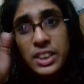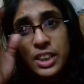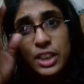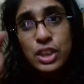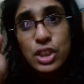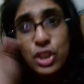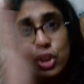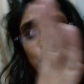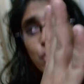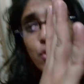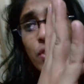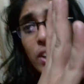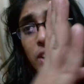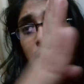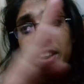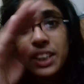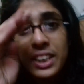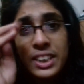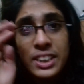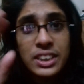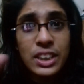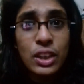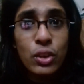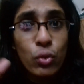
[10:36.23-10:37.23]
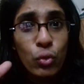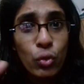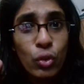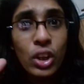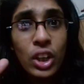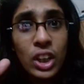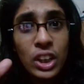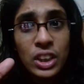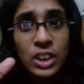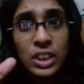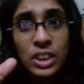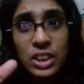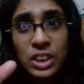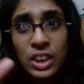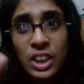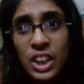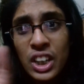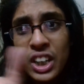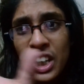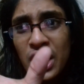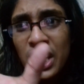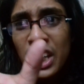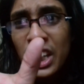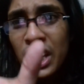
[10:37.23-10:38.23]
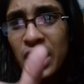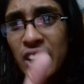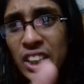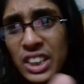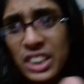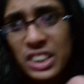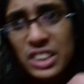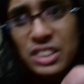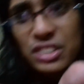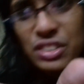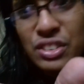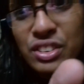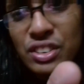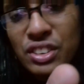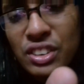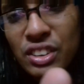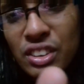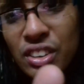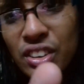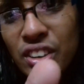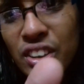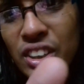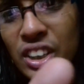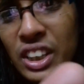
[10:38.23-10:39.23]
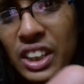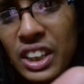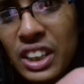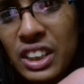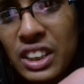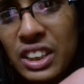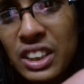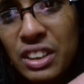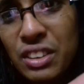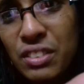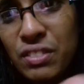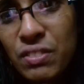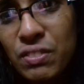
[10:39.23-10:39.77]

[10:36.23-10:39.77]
do and things I want is getting